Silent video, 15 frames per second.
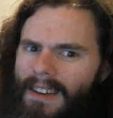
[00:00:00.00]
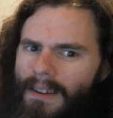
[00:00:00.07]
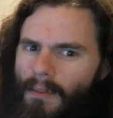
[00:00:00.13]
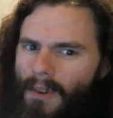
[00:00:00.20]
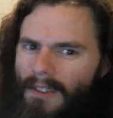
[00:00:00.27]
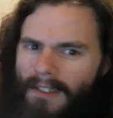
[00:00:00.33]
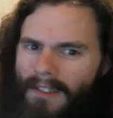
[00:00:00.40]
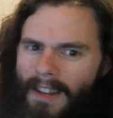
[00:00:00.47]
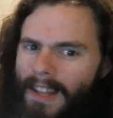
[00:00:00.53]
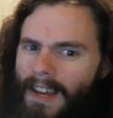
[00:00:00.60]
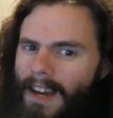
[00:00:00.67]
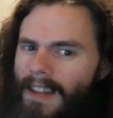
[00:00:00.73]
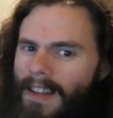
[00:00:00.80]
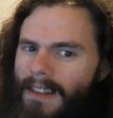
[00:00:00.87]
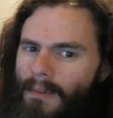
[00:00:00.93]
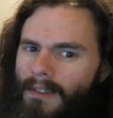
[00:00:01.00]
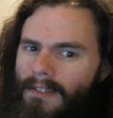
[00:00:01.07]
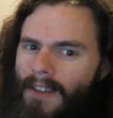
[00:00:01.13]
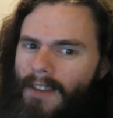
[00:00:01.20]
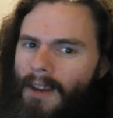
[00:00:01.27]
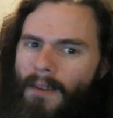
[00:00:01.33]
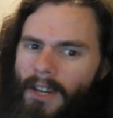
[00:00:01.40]
Wasn't he the guy that was
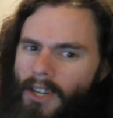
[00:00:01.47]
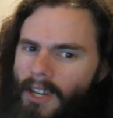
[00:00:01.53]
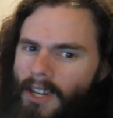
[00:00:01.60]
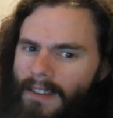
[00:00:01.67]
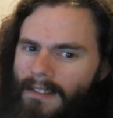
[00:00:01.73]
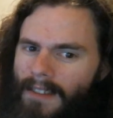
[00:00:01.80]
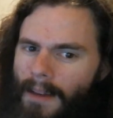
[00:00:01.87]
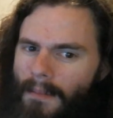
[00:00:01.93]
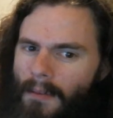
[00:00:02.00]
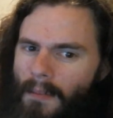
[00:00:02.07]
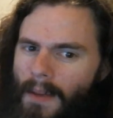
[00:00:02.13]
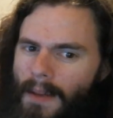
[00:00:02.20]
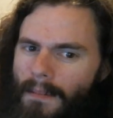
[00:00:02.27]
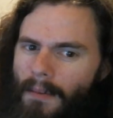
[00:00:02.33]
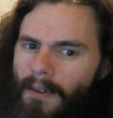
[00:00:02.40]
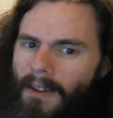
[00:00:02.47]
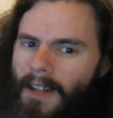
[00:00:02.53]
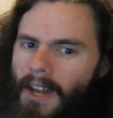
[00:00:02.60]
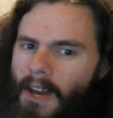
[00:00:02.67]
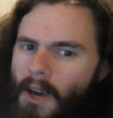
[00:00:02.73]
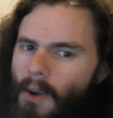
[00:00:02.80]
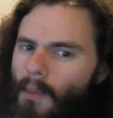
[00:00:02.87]
saying we should accept people?
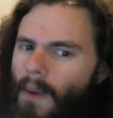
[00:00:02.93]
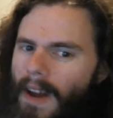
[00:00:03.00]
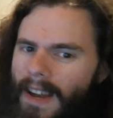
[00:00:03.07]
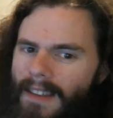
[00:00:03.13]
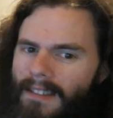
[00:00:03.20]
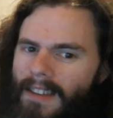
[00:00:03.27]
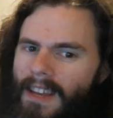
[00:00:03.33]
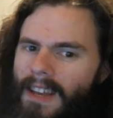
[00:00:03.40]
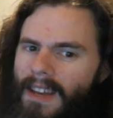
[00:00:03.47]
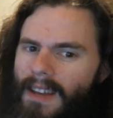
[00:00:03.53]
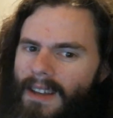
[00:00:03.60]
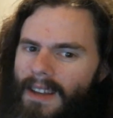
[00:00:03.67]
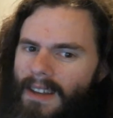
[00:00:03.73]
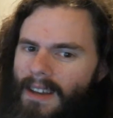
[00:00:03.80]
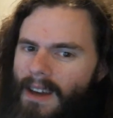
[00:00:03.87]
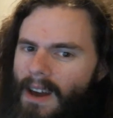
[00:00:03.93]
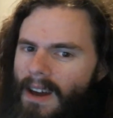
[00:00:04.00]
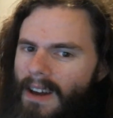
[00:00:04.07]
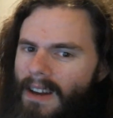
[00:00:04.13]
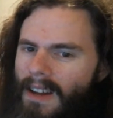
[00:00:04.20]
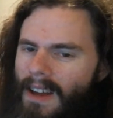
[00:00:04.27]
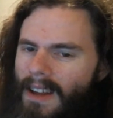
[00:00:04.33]
Why is he
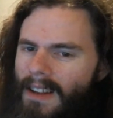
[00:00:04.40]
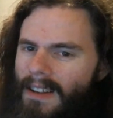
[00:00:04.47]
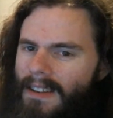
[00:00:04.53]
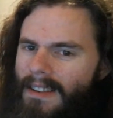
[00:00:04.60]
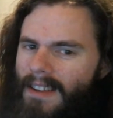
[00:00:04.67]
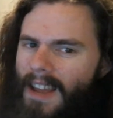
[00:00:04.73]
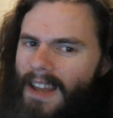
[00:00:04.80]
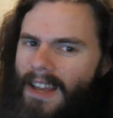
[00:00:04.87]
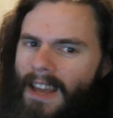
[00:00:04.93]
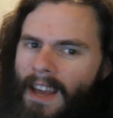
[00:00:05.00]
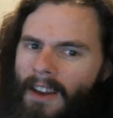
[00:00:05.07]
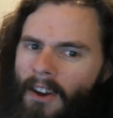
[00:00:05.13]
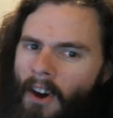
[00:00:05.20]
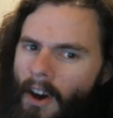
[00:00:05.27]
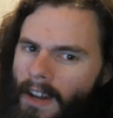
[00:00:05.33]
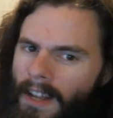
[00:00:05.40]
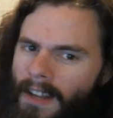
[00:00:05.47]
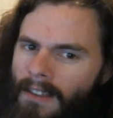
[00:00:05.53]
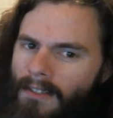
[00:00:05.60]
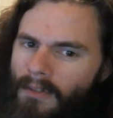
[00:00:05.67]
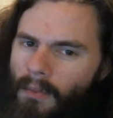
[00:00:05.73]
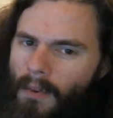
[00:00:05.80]
uh, taking an
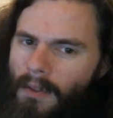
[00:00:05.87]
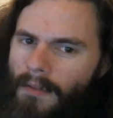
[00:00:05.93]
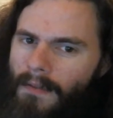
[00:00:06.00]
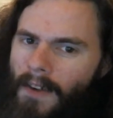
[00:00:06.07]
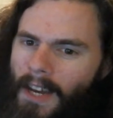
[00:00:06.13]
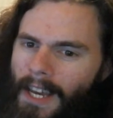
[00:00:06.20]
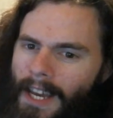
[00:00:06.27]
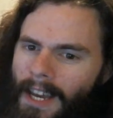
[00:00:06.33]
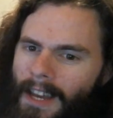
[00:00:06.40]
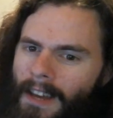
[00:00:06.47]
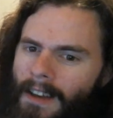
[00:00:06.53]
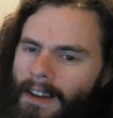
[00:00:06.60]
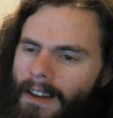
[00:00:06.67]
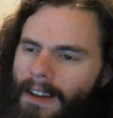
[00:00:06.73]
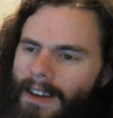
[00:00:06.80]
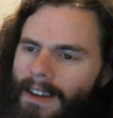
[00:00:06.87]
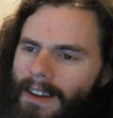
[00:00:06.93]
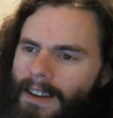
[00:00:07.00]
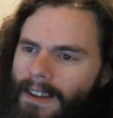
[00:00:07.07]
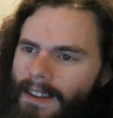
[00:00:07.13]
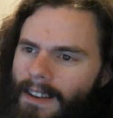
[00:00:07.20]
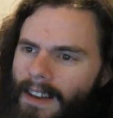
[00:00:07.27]
audience with fucking
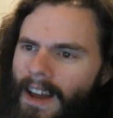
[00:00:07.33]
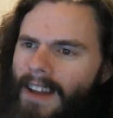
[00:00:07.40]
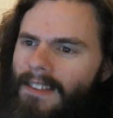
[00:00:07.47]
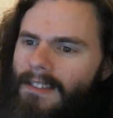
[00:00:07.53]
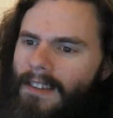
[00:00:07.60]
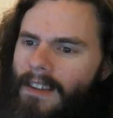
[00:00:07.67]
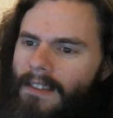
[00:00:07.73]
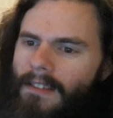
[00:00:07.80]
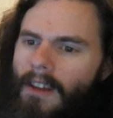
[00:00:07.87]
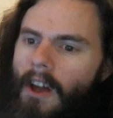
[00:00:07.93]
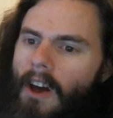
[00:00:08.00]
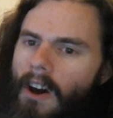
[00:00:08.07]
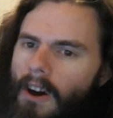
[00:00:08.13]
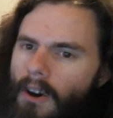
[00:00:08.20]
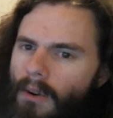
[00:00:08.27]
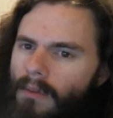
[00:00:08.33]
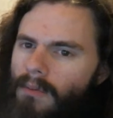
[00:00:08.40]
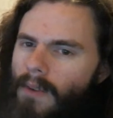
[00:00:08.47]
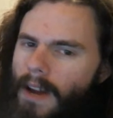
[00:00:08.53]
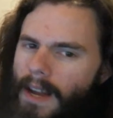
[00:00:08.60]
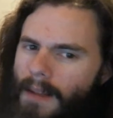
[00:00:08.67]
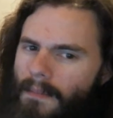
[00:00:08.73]
Nazis? Oh,
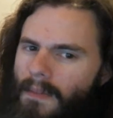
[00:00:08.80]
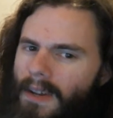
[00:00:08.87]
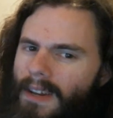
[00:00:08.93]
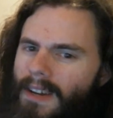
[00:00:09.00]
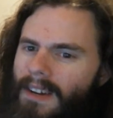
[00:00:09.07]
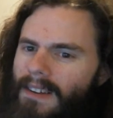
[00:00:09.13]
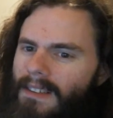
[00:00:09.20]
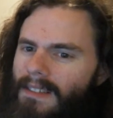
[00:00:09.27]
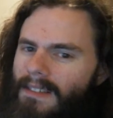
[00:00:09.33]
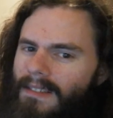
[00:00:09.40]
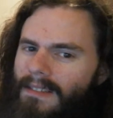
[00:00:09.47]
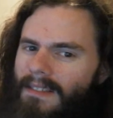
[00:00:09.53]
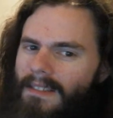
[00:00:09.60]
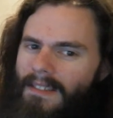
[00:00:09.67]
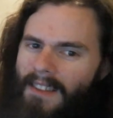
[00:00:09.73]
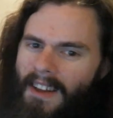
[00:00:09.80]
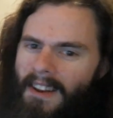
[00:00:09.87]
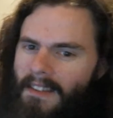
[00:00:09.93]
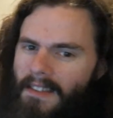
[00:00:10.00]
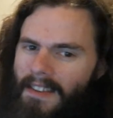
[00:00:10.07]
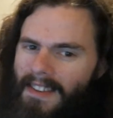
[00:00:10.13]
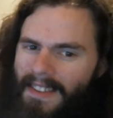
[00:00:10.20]
right, because none
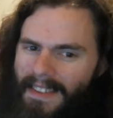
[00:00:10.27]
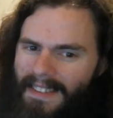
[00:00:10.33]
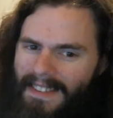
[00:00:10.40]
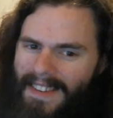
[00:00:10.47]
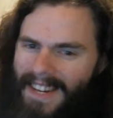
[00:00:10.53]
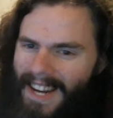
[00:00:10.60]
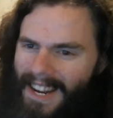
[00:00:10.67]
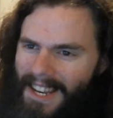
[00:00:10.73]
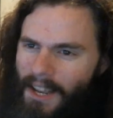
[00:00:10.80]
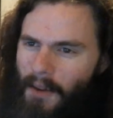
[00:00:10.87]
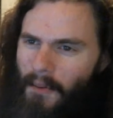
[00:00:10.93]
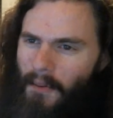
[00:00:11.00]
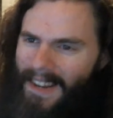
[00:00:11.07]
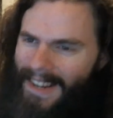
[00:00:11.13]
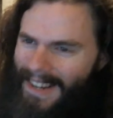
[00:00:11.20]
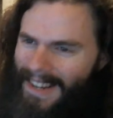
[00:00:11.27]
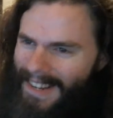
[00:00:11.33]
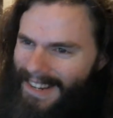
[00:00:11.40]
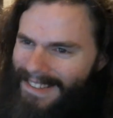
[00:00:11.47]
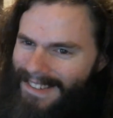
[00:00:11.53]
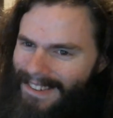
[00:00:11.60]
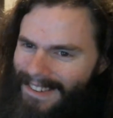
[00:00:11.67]
of this is genuine and
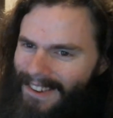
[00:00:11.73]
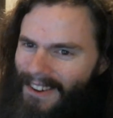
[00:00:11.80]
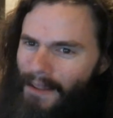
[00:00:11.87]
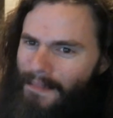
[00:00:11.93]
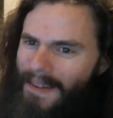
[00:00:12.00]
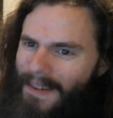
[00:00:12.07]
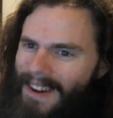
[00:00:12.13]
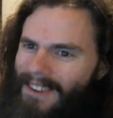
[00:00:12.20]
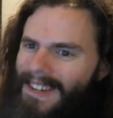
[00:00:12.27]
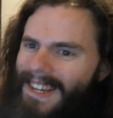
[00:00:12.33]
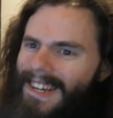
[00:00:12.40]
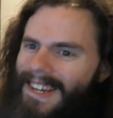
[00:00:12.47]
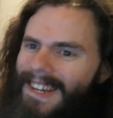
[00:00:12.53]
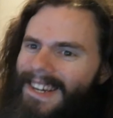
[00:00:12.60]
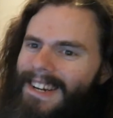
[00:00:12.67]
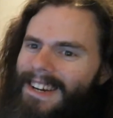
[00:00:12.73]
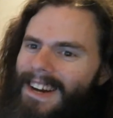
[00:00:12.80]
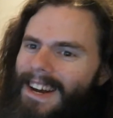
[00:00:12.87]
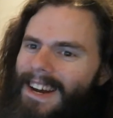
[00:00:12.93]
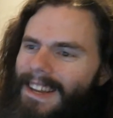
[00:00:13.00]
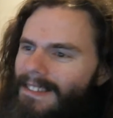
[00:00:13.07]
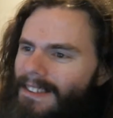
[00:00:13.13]
it's all about
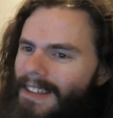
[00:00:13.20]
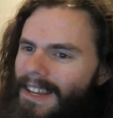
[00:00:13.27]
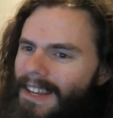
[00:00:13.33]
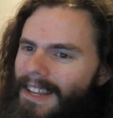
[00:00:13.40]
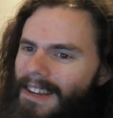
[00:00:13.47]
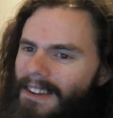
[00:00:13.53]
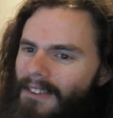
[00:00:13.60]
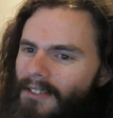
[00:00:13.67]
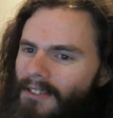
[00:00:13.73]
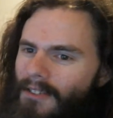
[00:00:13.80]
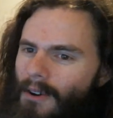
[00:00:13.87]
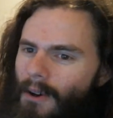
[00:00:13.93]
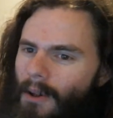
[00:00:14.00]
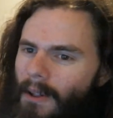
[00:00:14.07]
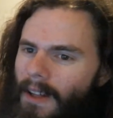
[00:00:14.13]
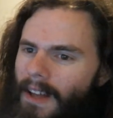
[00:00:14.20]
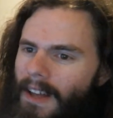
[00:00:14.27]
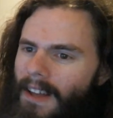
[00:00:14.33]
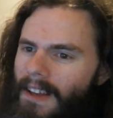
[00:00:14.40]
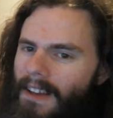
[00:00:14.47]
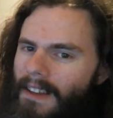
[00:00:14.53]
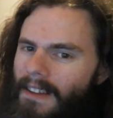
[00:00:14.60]
isolating control.
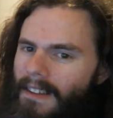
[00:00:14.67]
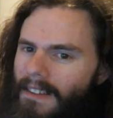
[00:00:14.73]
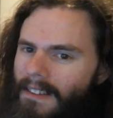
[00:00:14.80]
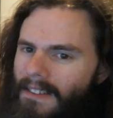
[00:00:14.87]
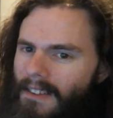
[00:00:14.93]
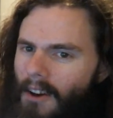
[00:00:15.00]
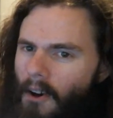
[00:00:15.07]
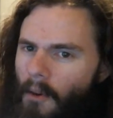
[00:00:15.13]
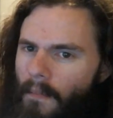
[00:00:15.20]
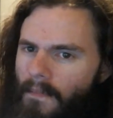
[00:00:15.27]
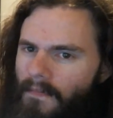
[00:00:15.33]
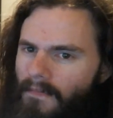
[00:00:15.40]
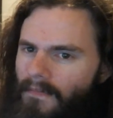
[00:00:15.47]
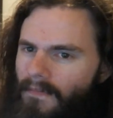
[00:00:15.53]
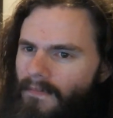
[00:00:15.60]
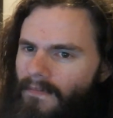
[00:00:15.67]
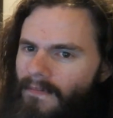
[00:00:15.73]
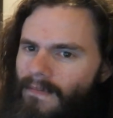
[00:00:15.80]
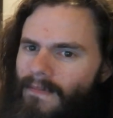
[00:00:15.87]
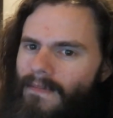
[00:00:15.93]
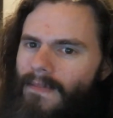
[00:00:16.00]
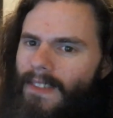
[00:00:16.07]
So
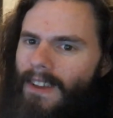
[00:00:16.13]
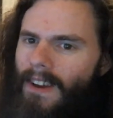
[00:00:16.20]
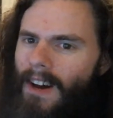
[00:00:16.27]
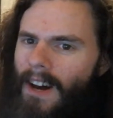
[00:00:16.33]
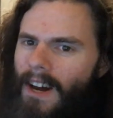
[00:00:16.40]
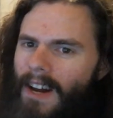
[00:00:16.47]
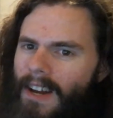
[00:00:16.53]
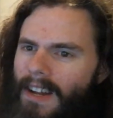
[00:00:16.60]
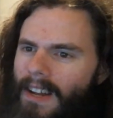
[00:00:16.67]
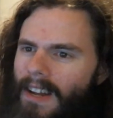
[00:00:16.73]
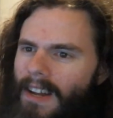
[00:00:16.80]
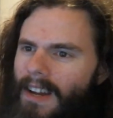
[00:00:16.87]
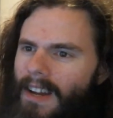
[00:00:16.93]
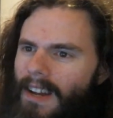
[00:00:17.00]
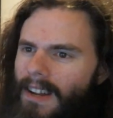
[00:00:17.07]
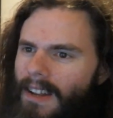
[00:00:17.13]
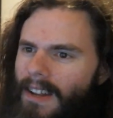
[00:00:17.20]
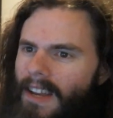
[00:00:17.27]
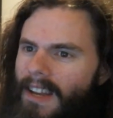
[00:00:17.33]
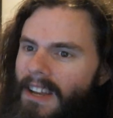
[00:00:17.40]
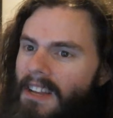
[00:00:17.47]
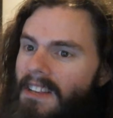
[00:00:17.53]
uh,
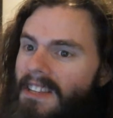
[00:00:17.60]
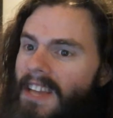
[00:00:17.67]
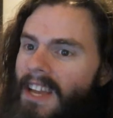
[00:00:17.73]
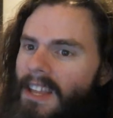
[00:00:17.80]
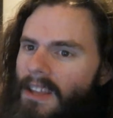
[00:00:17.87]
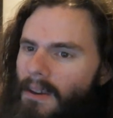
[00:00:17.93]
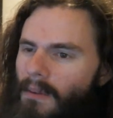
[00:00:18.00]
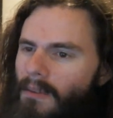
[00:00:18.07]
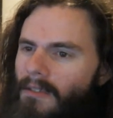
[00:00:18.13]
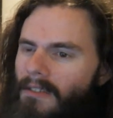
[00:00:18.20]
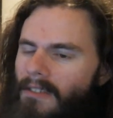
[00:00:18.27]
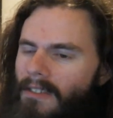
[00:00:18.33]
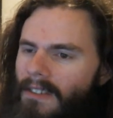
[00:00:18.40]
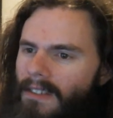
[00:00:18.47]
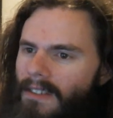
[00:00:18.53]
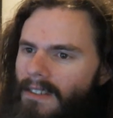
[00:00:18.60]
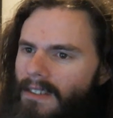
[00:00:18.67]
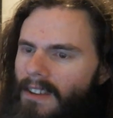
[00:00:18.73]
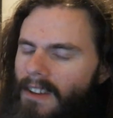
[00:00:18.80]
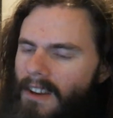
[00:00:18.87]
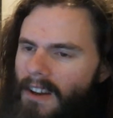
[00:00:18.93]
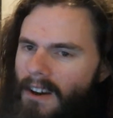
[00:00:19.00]
it continues,
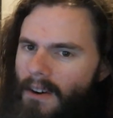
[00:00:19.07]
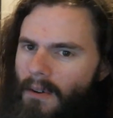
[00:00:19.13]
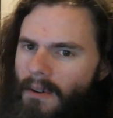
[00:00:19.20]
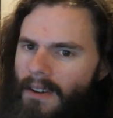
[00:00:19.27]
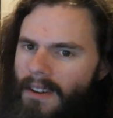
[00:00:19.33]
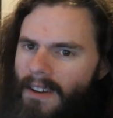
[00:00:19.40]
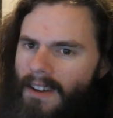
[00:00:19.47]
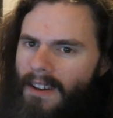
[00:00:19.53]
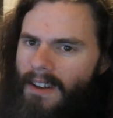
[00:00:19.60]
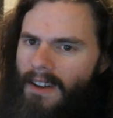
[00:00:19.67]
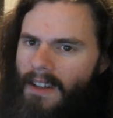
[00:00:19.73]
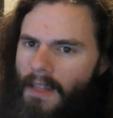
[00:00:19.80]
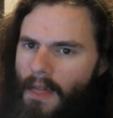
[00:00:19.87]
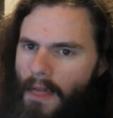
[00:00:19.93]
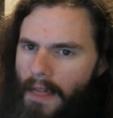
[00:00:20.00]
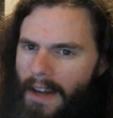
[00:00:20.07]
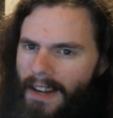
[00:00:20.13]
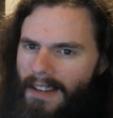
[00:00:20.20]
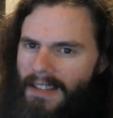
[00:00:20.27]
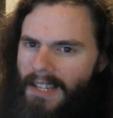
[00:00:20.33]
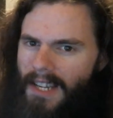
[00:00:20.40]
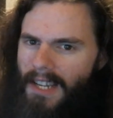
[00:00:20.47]
you know,
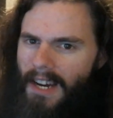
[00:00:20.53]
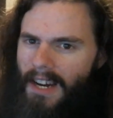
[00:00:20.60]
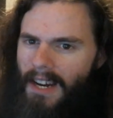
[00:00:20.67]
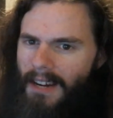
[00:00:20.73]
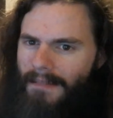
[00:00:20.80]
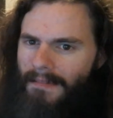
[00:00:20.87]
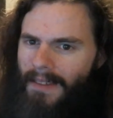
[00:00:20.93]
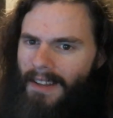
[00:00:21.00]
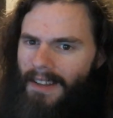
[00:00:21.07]
that um,